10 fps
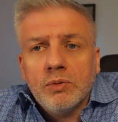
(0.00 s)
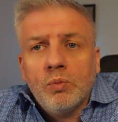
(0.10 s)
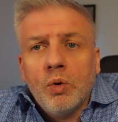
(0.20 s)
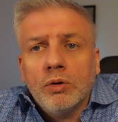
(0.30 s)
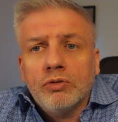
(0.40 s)

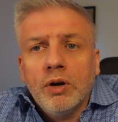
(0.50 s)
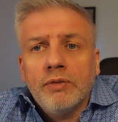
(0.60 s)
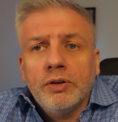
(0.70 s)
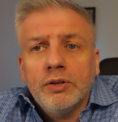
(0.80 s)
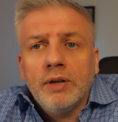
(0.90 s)
and what
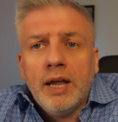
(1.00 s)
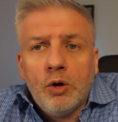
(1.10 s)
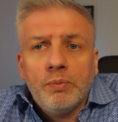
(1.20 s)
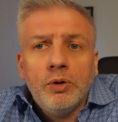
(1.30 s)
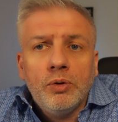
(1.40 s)
graph can
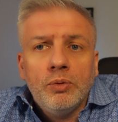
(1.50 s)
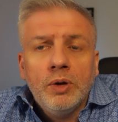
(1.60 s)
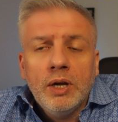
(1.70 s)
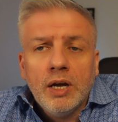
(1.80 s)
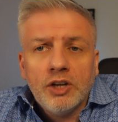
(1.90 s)
help you
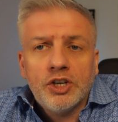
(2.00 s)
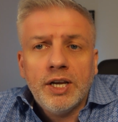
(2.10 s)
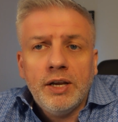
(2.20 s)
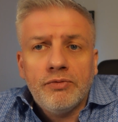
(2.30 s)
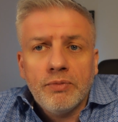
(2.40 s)

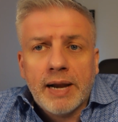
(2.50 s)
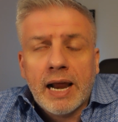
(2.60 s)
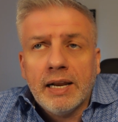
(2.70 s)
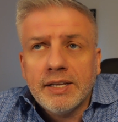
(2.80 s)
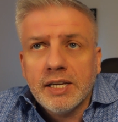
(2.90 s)
achieve from an
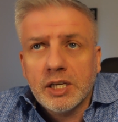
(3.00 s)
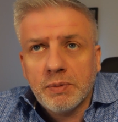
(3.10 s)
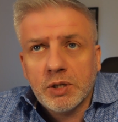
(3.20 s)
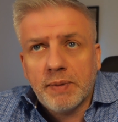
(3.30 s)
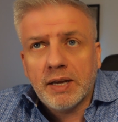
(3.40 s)
analytics
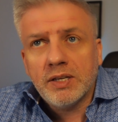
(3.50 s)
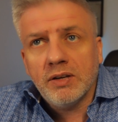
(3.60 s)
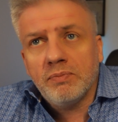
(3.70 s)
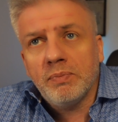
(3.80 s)
perspective.